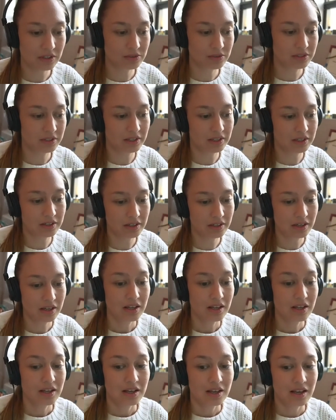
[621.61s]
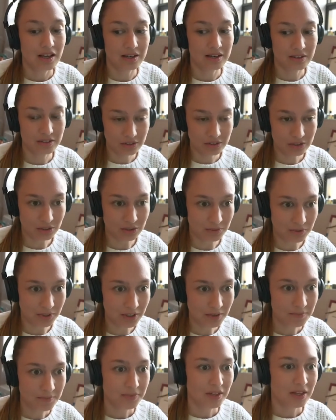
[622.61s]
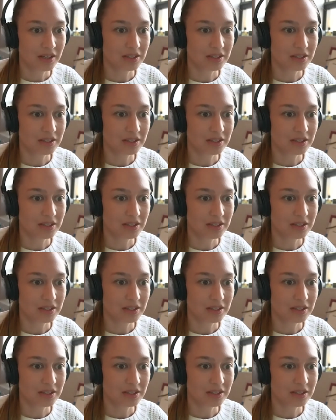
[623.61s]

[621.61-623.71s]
newsletter in October.